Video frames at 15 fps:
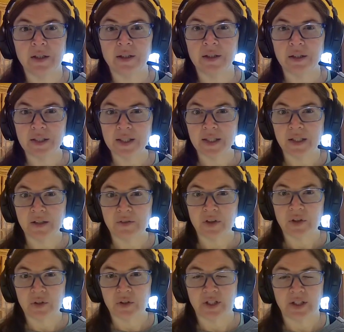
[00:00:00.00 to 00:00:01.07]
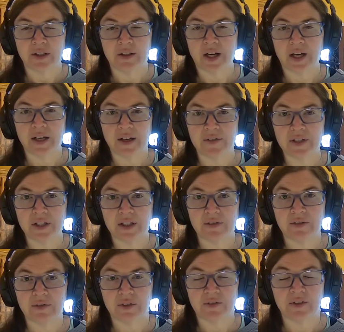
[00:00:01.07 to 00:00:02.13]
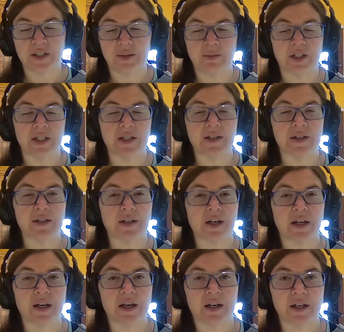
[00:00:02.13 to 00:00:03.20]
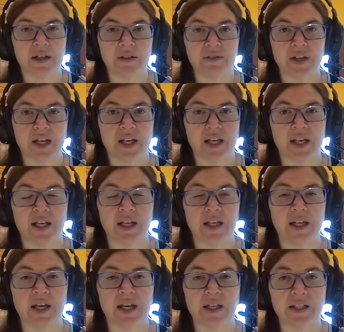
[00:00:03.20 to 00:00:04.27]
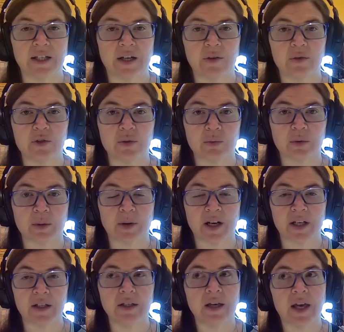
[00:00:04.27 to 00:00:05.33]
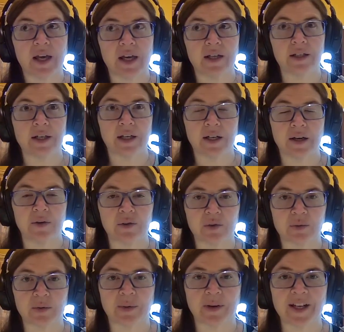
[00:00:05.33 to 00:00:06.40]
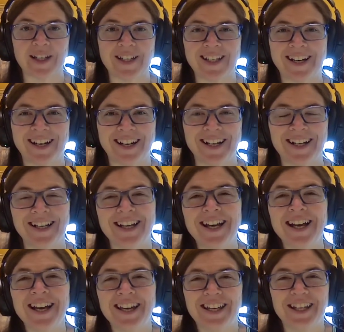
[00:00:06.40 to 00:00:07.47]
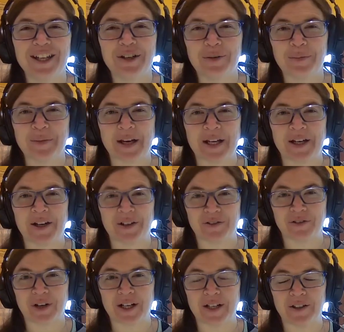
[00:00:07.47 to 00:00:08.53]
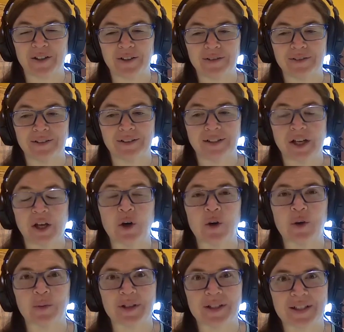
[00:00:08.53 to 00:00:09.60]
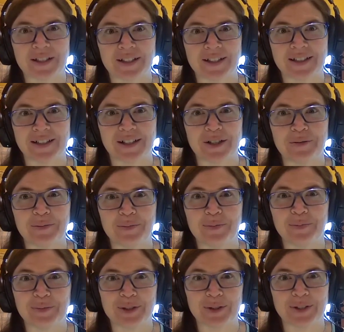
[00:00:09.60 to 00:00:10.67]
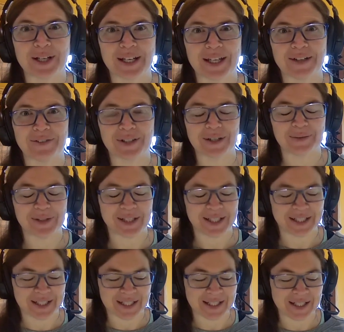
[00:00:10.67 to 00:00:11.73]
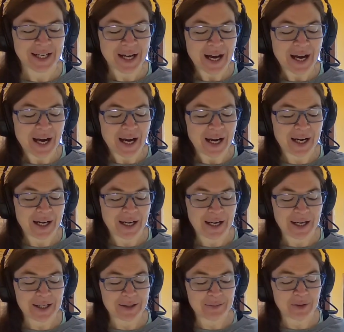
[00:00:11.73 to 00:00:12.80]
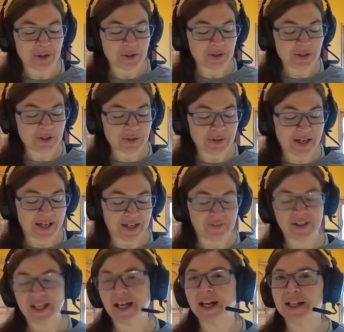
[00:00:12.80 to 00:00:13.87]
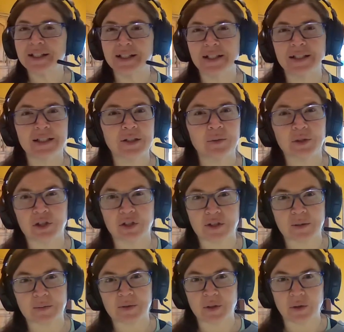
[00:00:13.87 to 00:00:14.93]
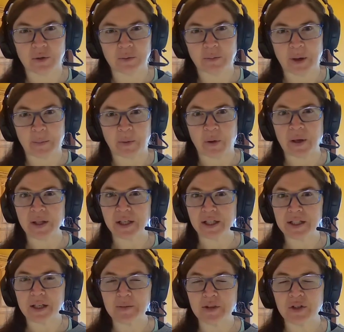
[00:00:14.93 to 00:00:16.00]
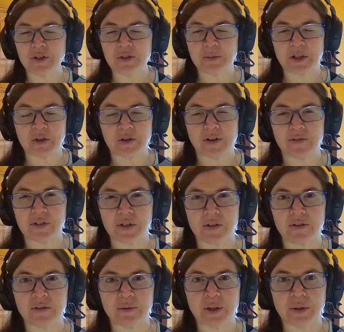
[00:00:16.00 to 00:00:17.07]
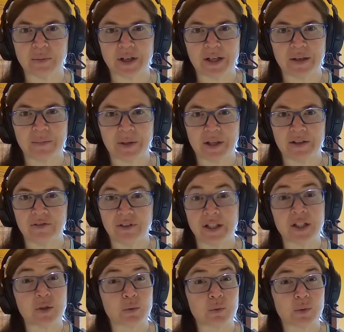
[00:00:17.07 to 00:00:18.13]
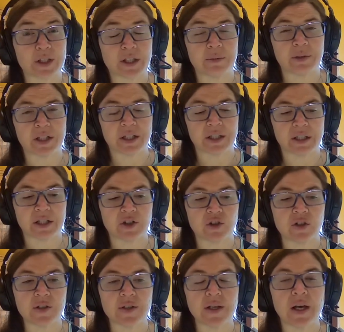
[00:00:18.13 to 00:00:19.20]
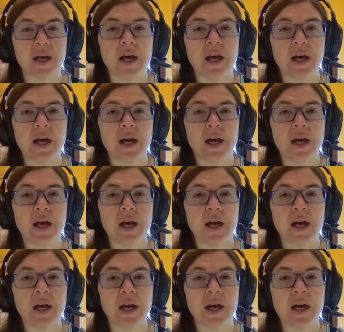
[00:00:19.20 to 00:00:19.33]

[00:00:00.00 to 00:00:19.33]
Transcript: It is 11:30. I have to leave in 15 minutes. I have a 8-ounce ribeye and 8-ounce ribeye in my air fryer. I hope it's done in time so that I have time to eat it. I am also having, and I seasoned it with just some salt and pepper. A lot of times I use my truff salt with my beef, and it's really, really delicious.